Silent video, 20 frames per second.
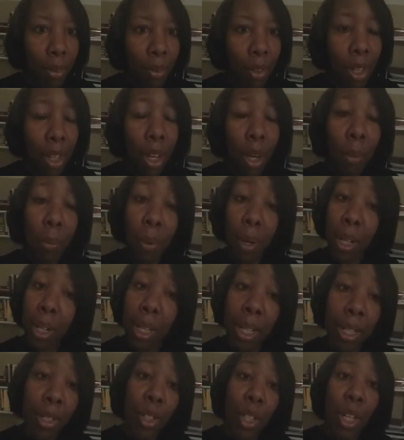every year.
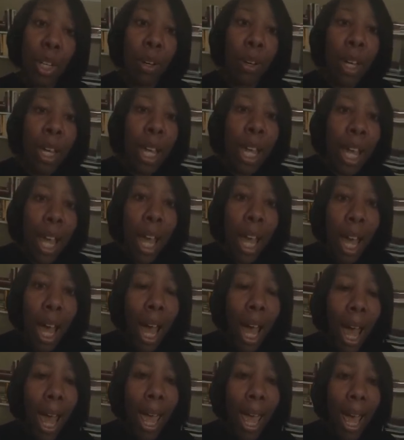But this year,
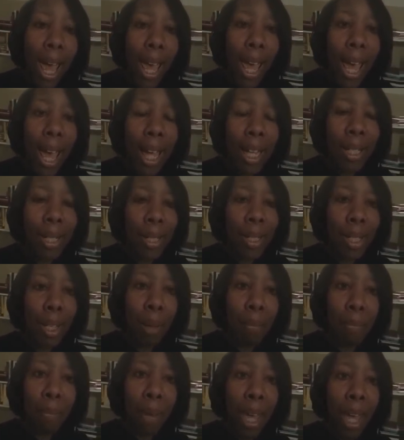I, I had to
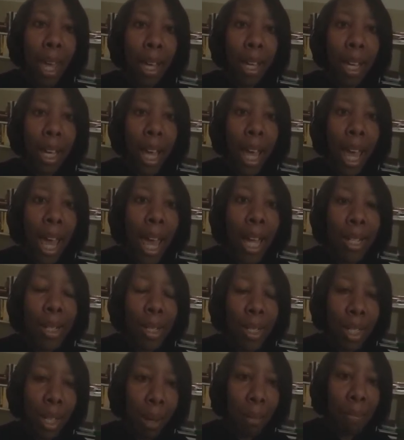step back. I had
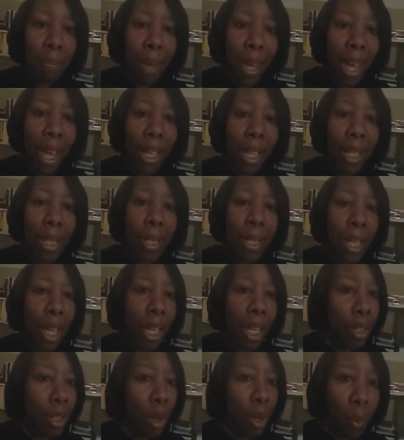to step back and
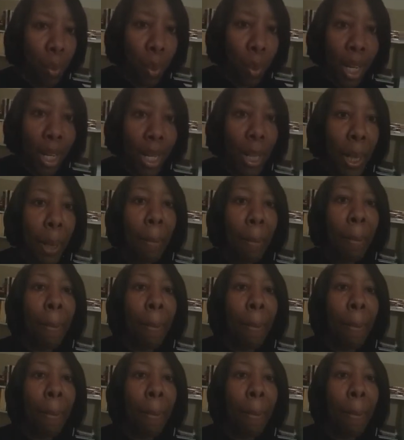say, you know what?